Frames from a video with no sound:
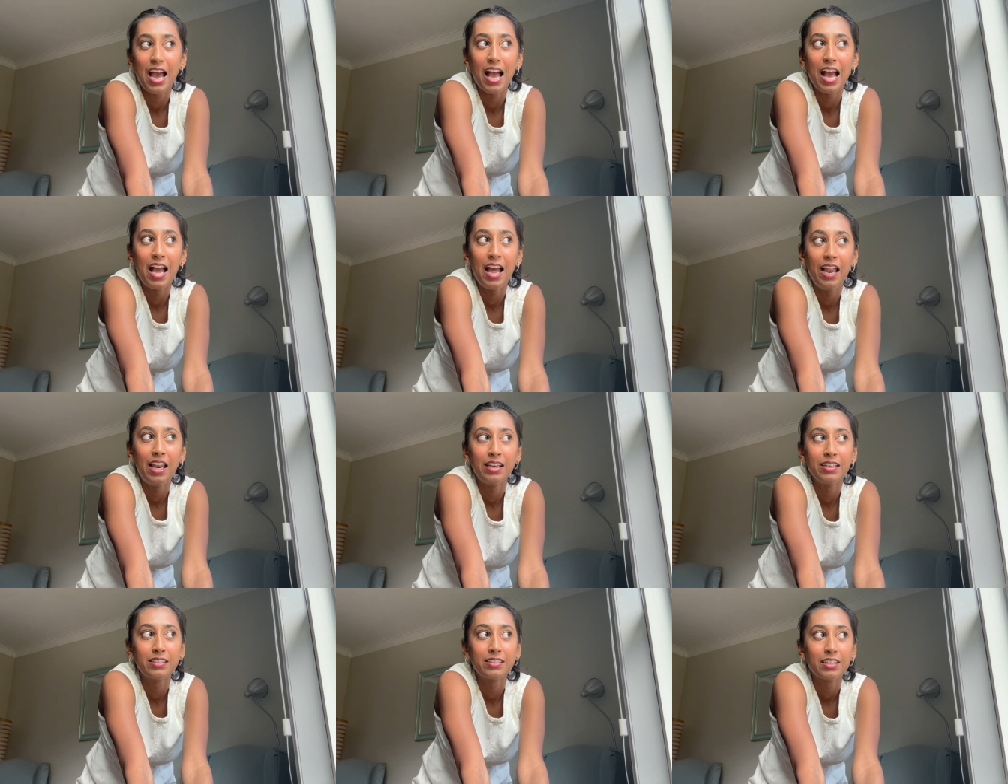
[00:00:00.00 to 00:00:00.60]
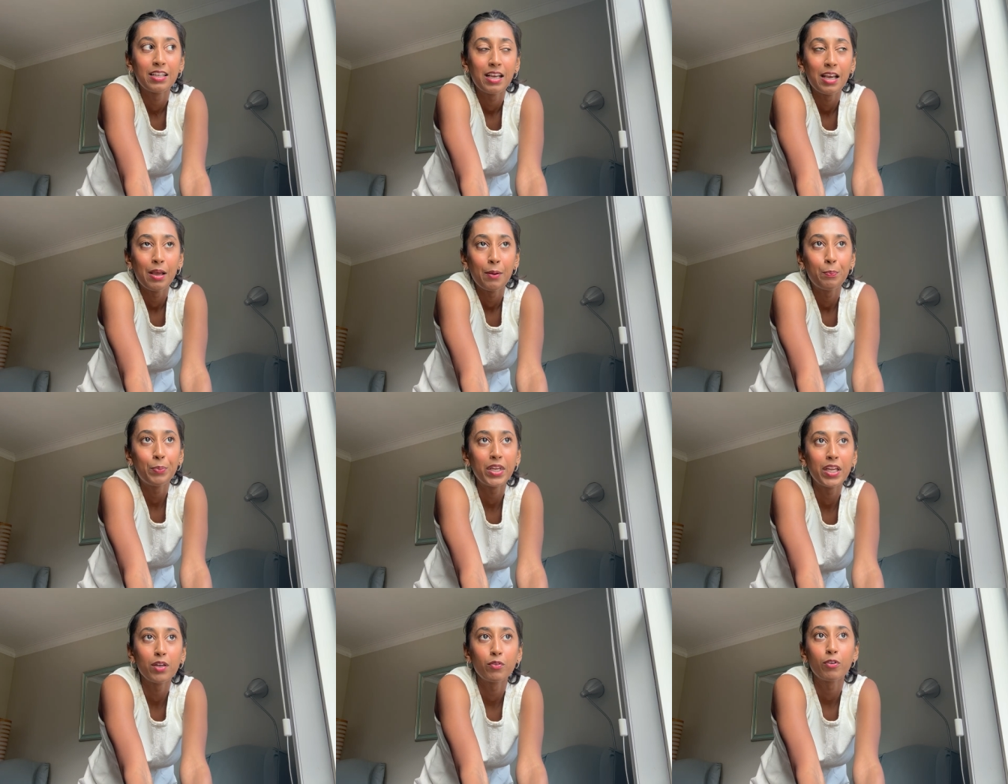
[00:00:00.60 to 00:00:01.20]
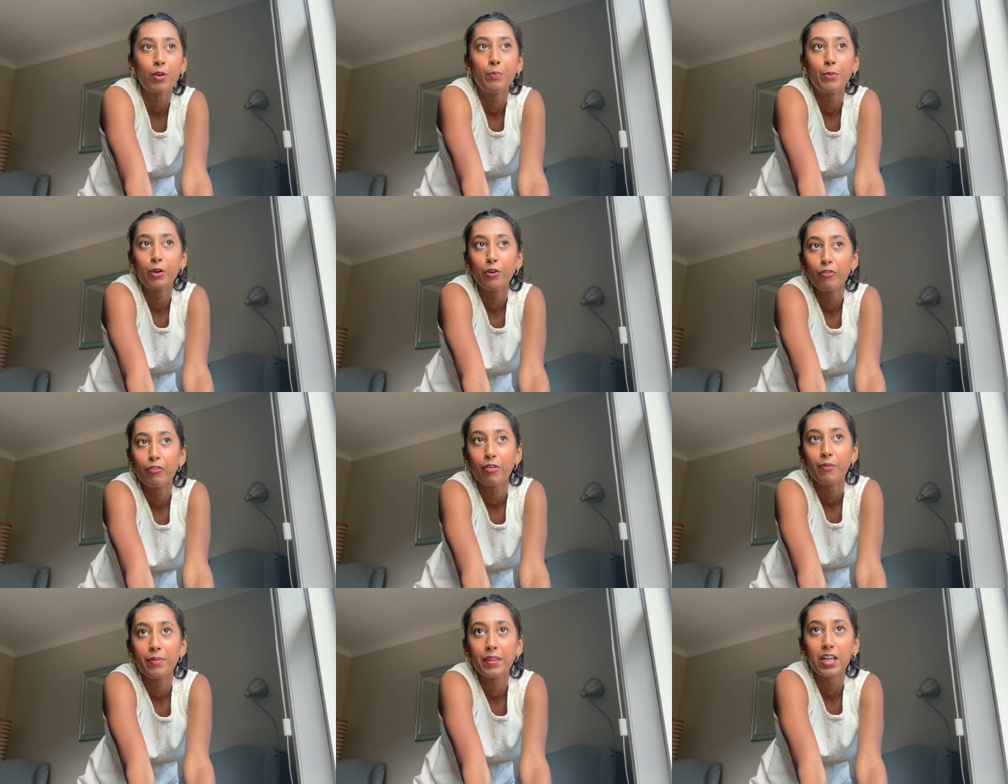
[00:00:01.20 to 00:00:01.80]
And being
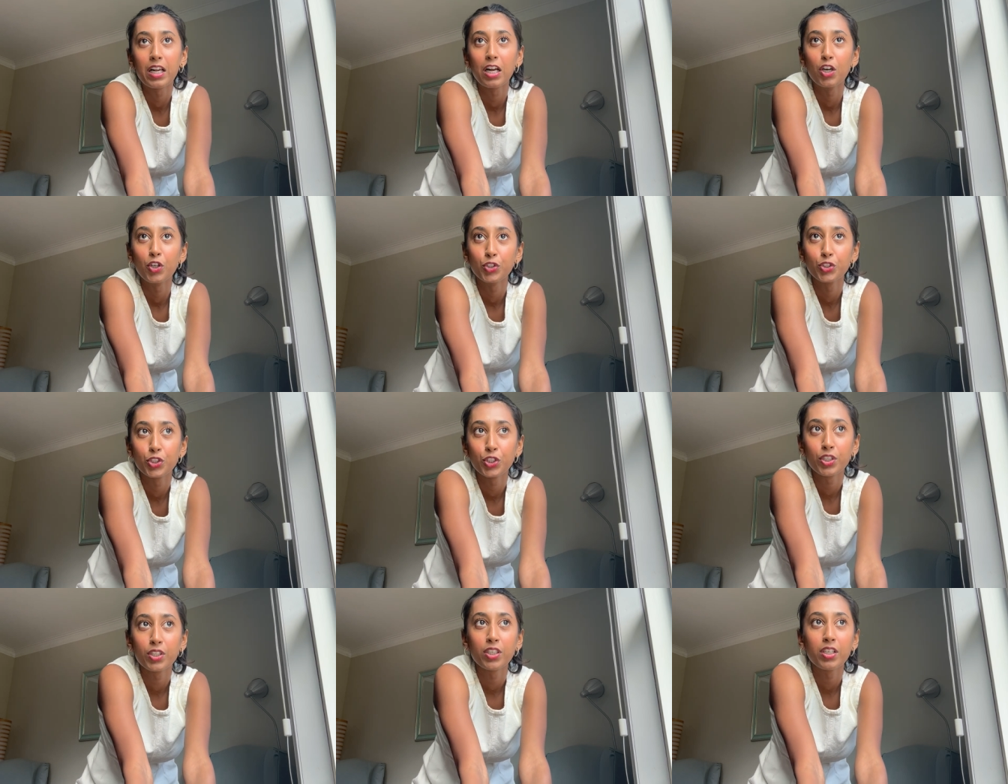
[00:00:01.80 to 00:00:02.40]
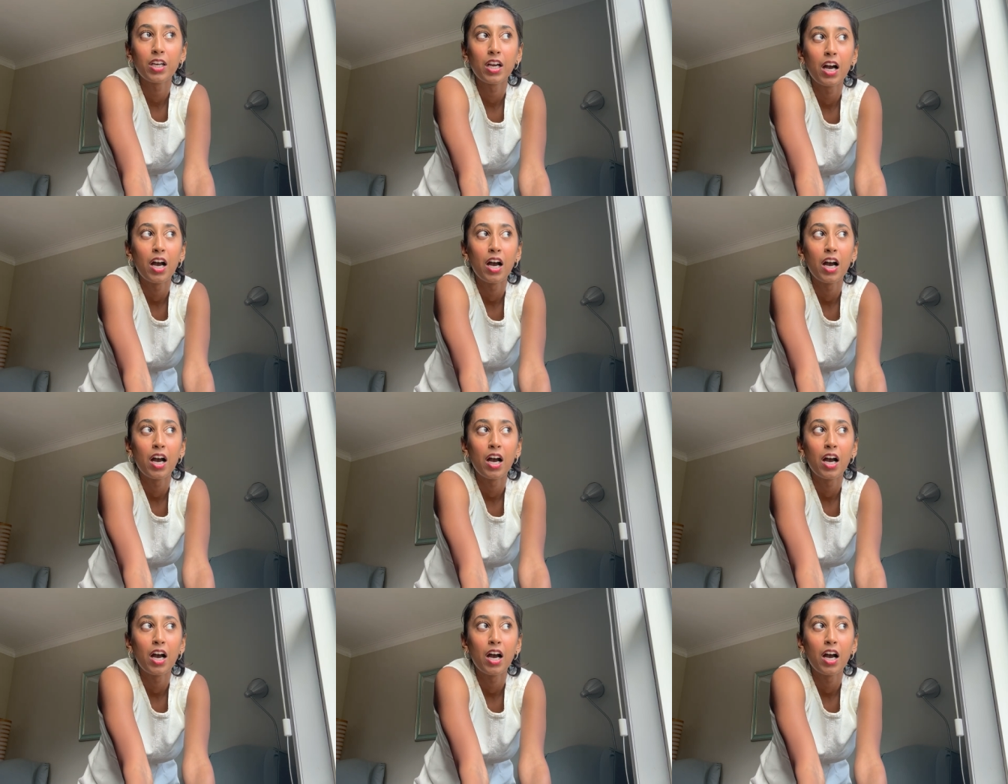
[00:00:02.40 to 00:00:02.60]
removed from the culture